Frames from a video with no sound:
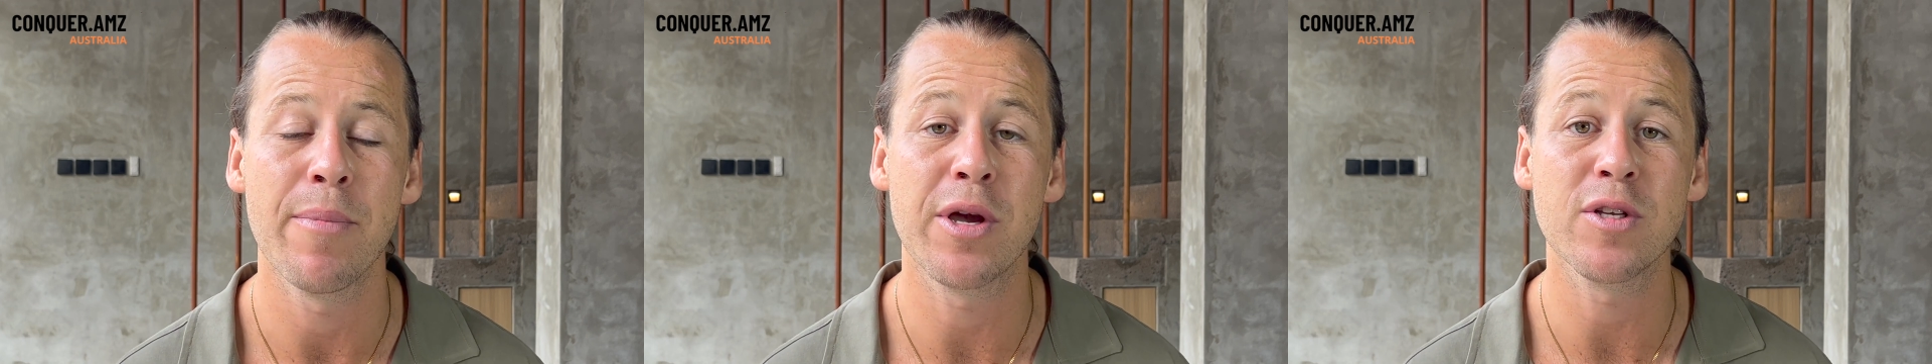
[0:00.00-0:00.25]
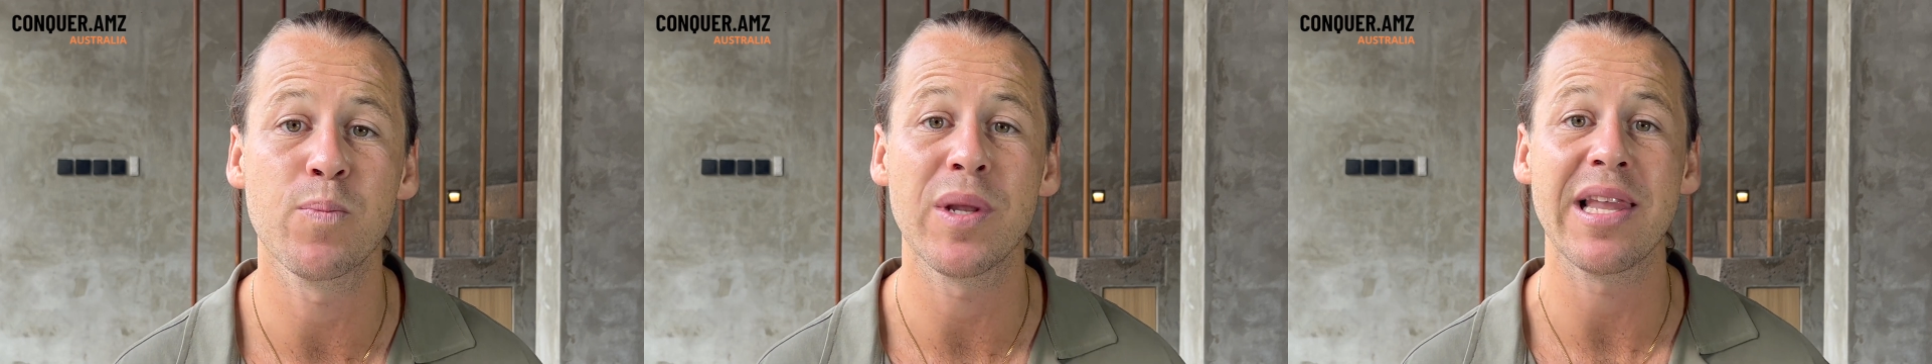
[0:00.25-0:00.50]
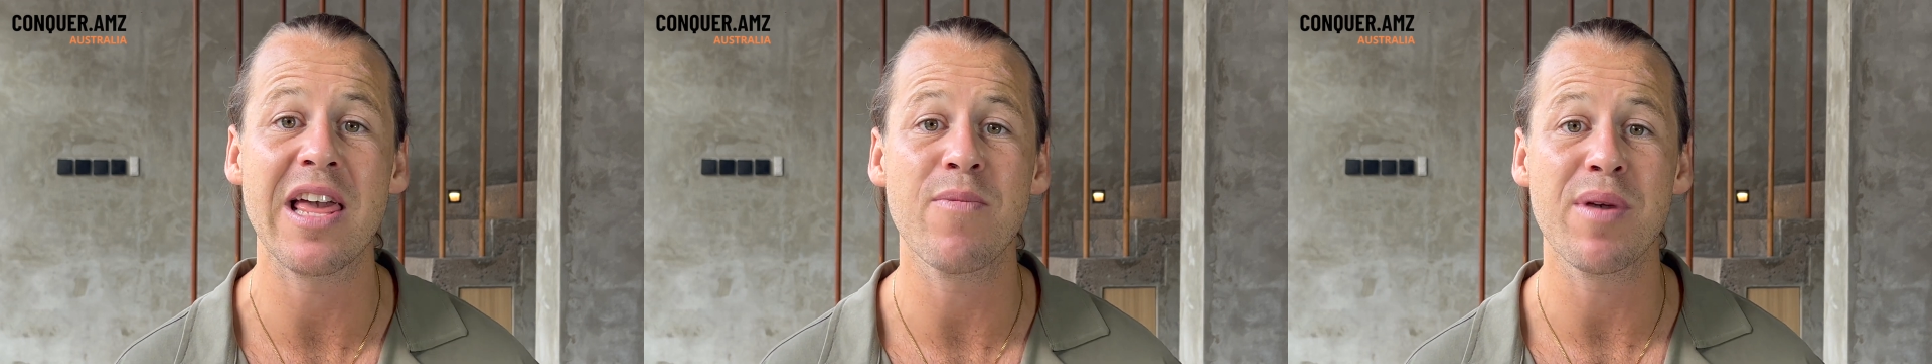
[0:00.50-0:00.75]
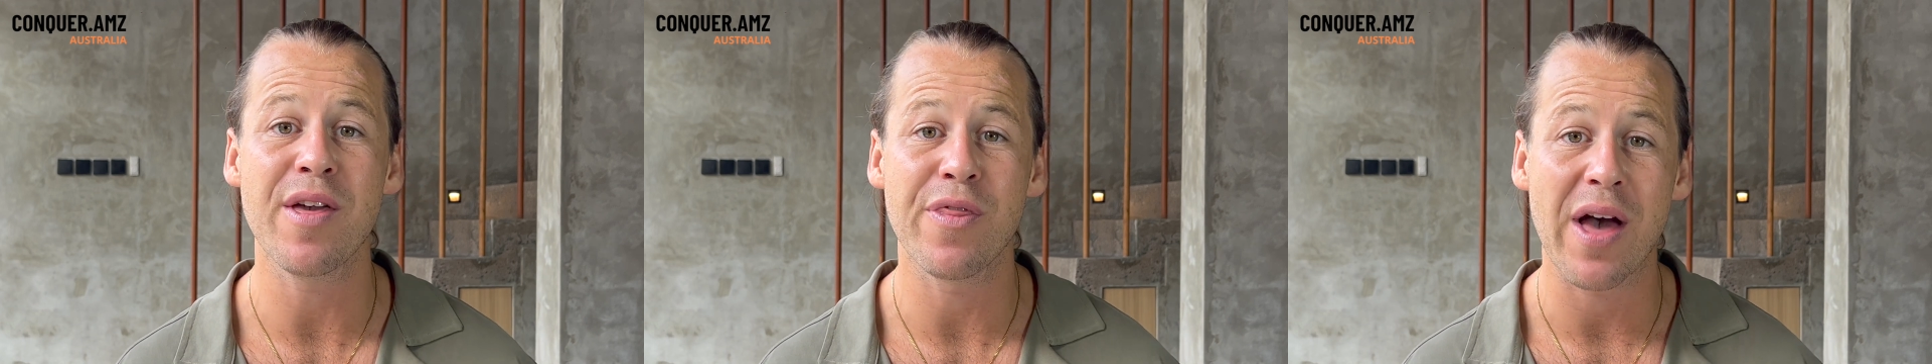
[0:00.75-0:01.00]
because believe
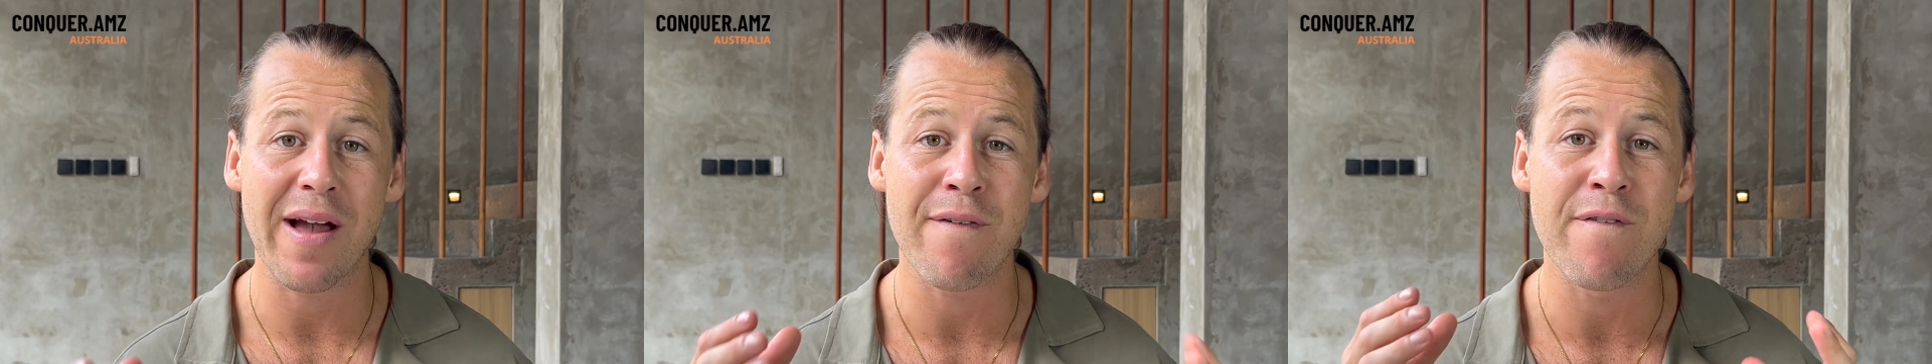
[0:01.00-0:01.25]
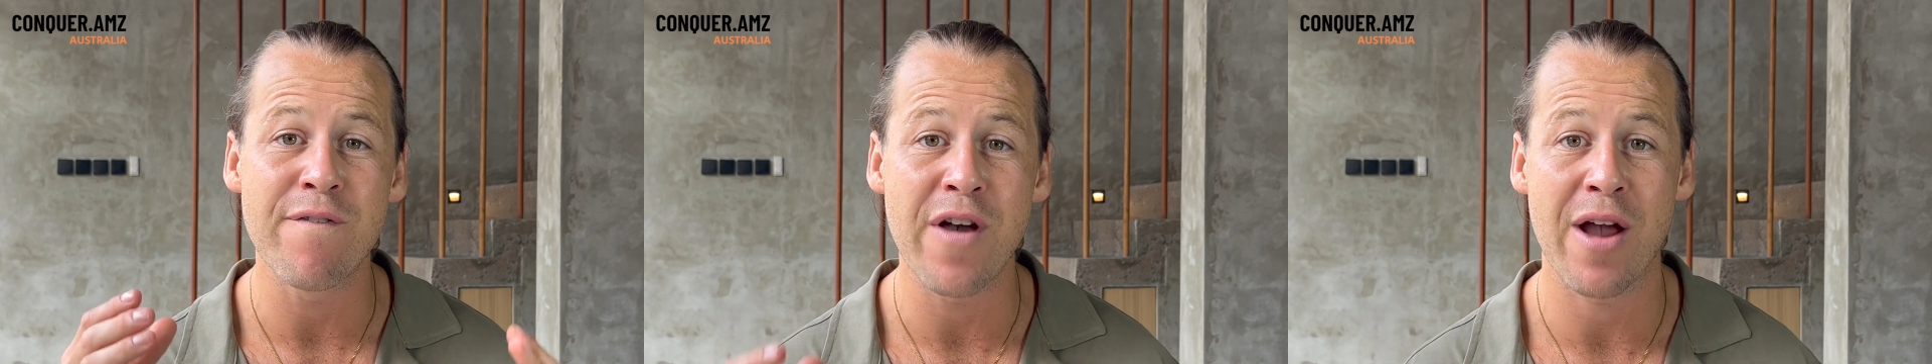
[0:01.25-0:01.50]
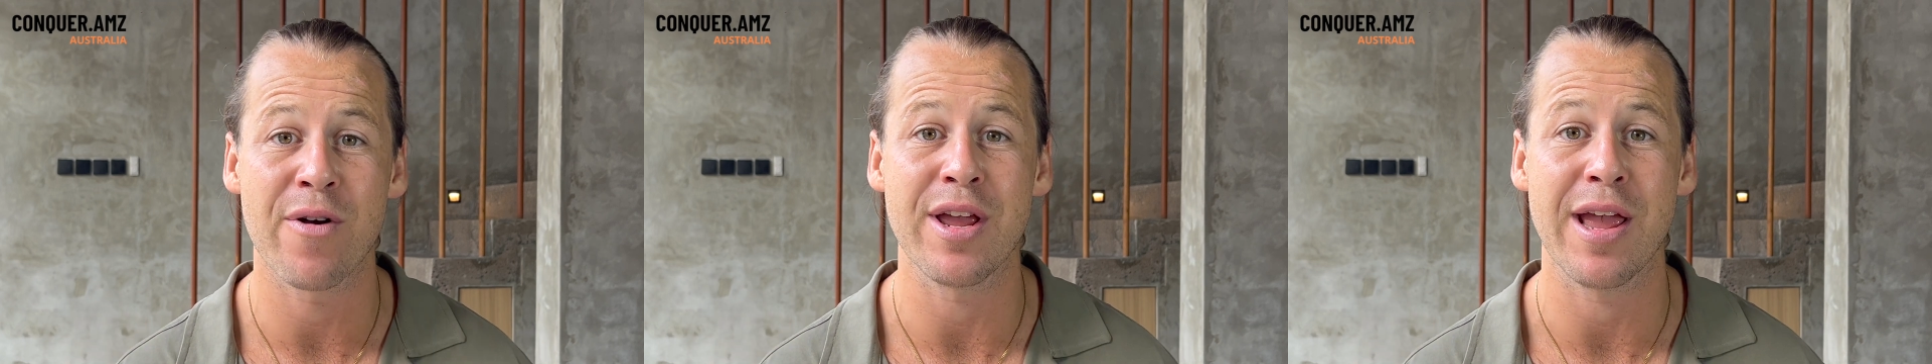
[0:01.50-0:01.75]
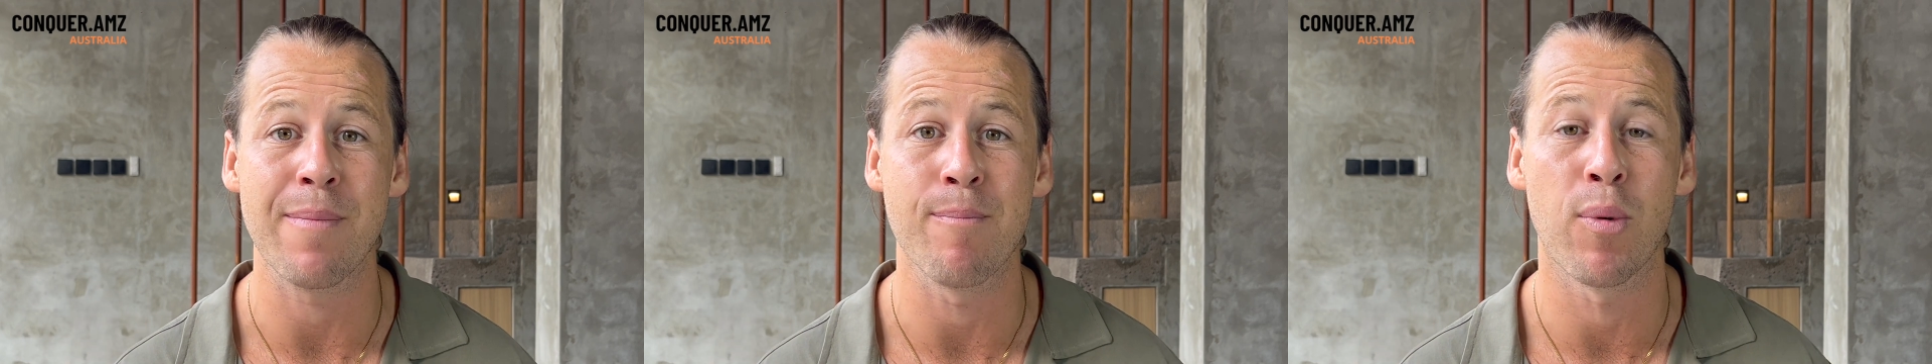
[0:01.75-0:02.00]
me, they are very
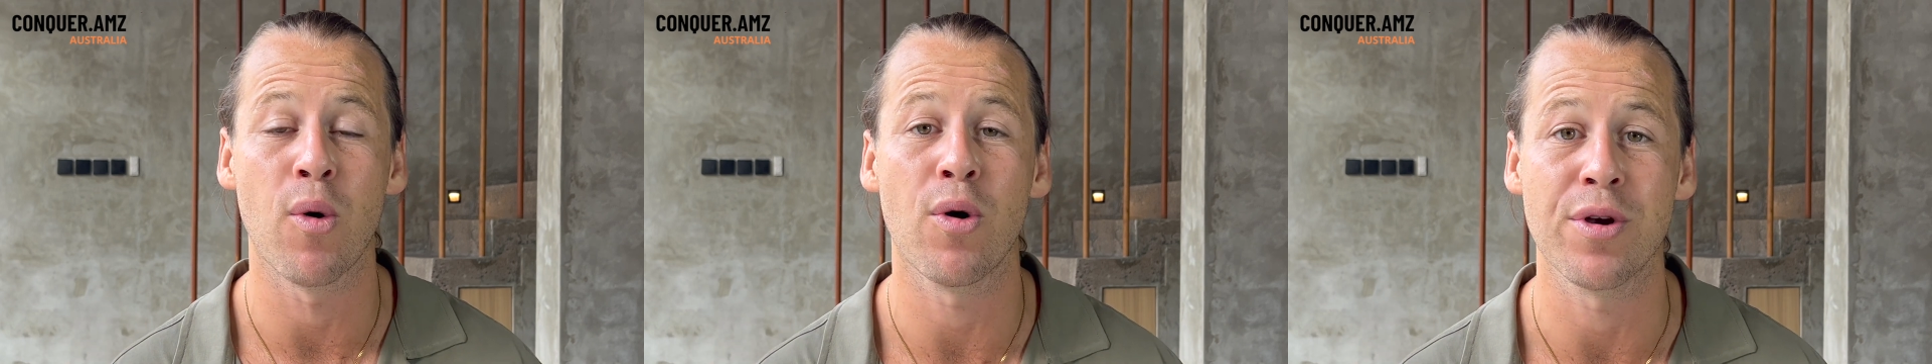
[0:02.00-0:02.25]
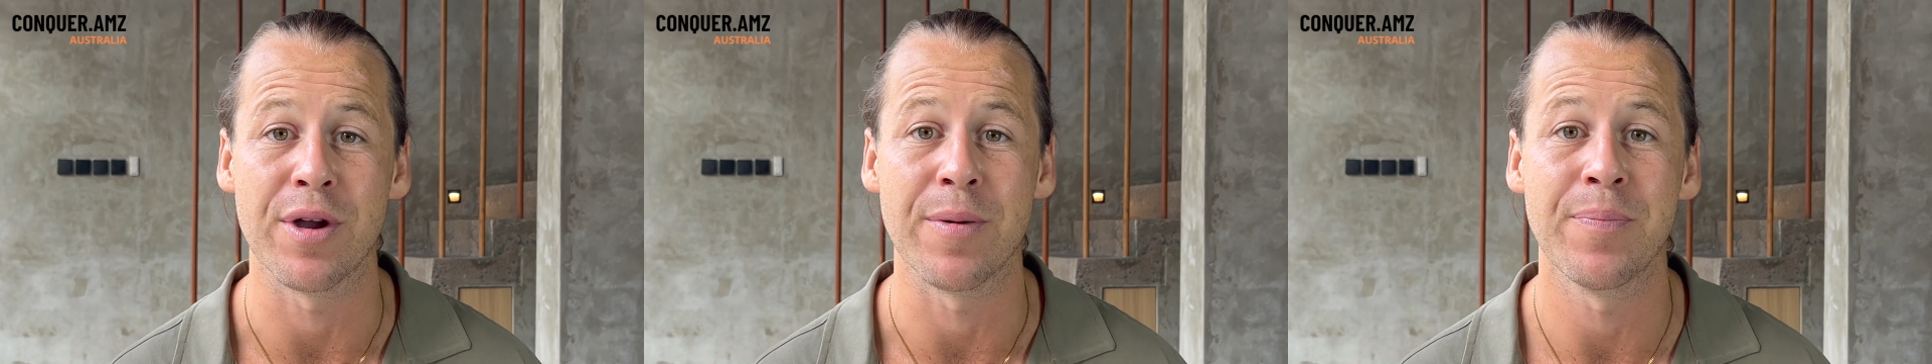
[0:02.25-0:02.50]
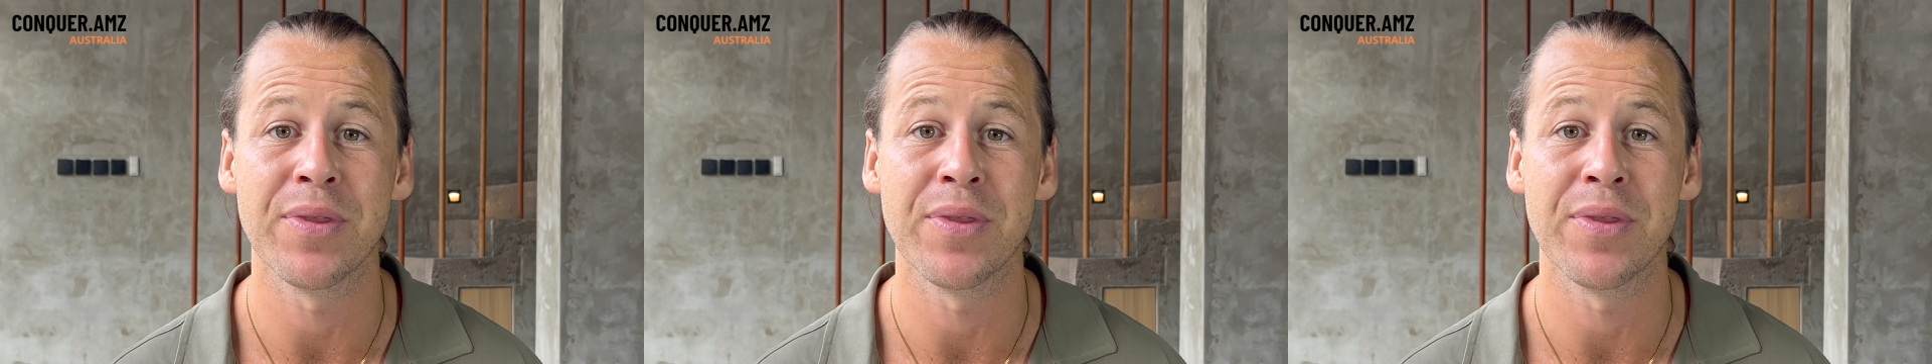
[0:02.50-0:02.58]
important.